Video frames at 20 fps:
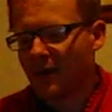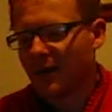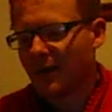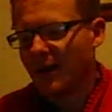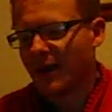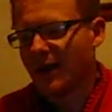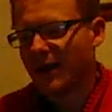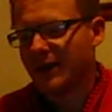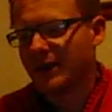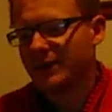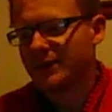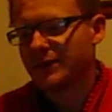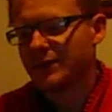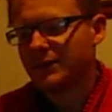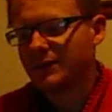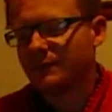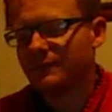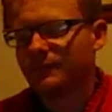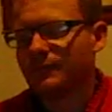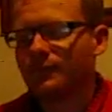And
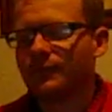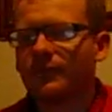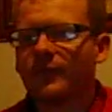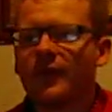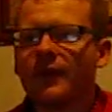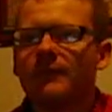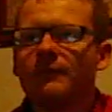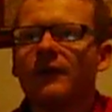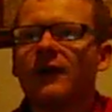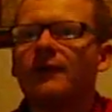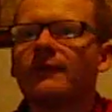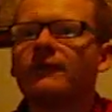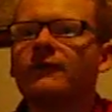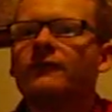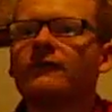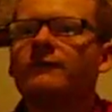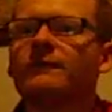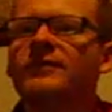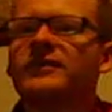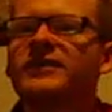my
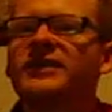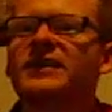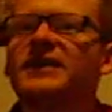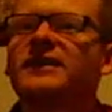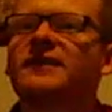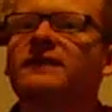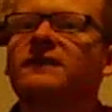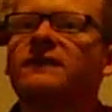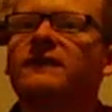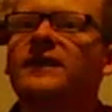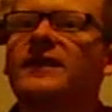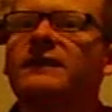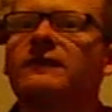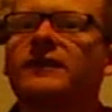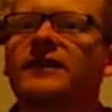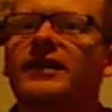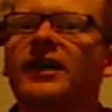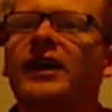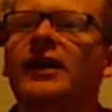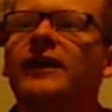particular favourite
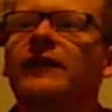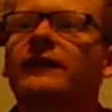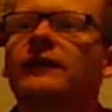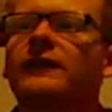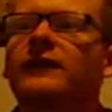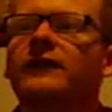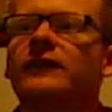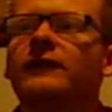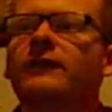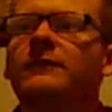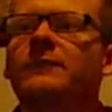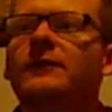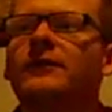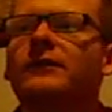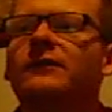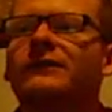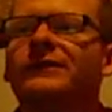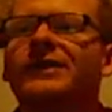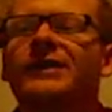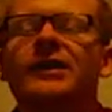character in this
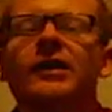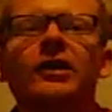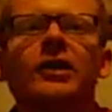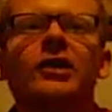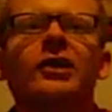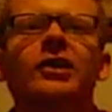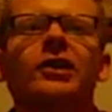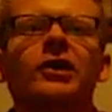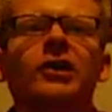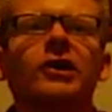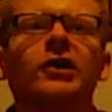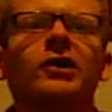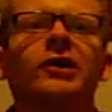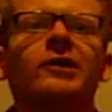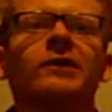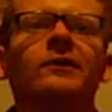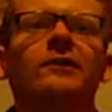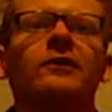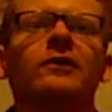movie, the